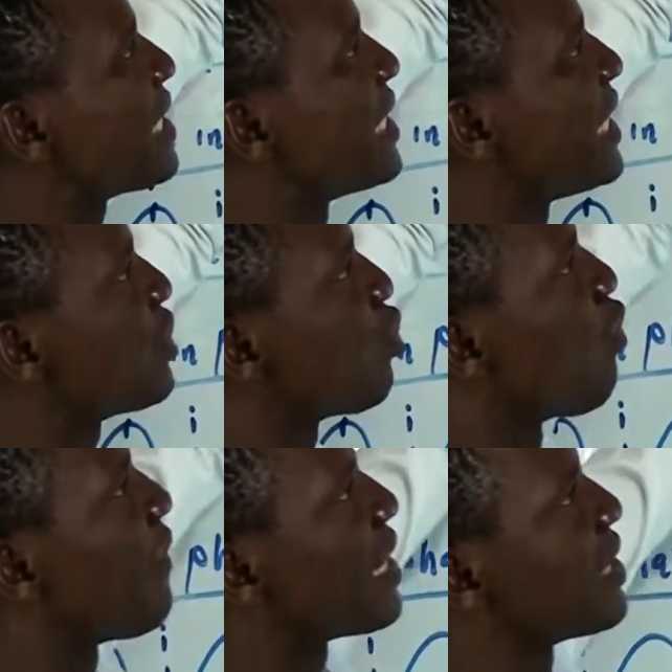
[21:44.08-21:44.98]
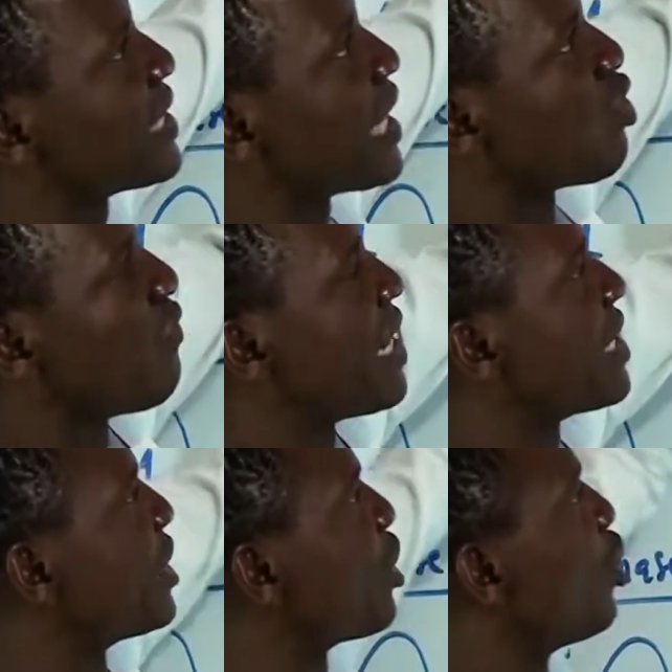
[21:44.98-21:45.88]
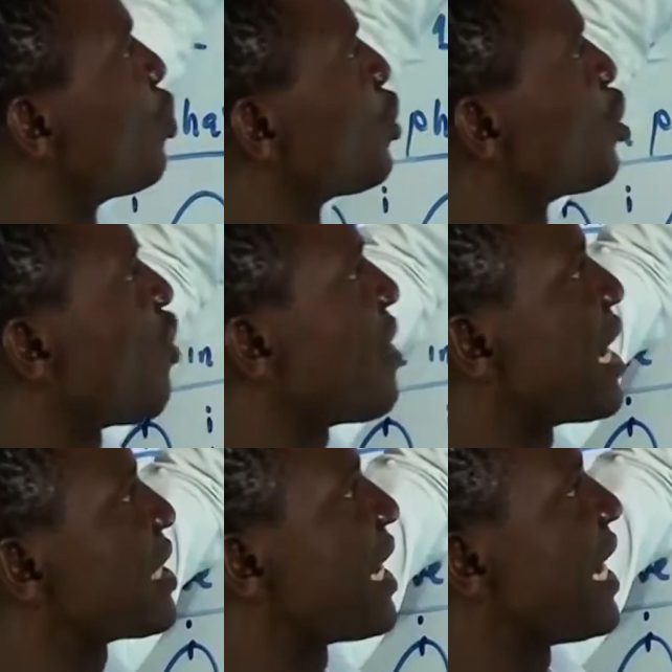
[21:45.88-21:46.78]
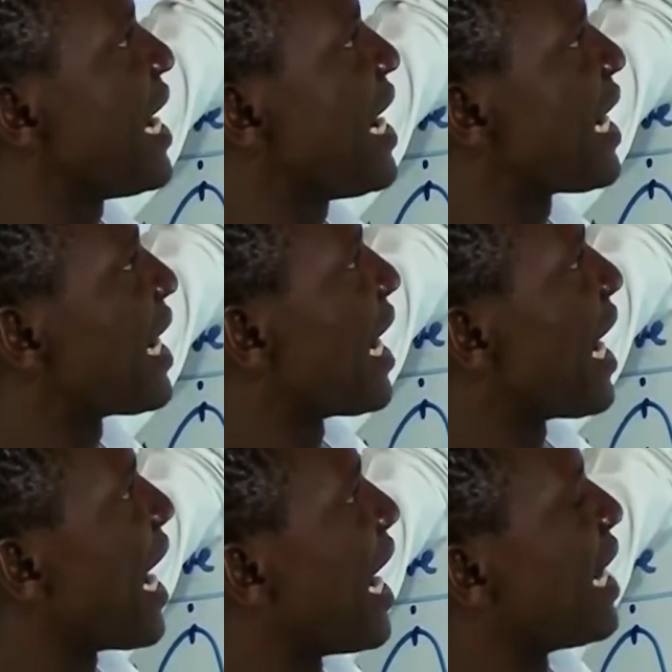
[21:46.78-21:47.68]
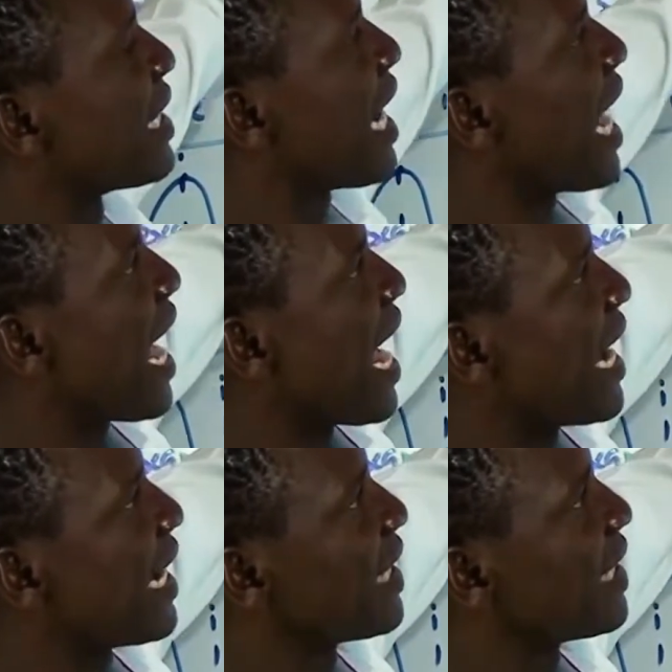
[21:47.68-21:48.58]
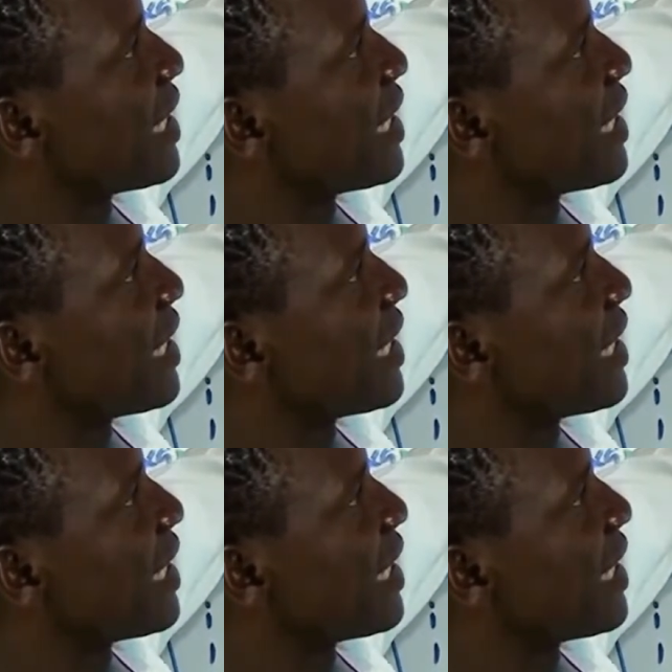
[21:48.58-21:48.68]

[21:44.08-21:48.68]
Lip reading: this over this and over this, you discover that A and I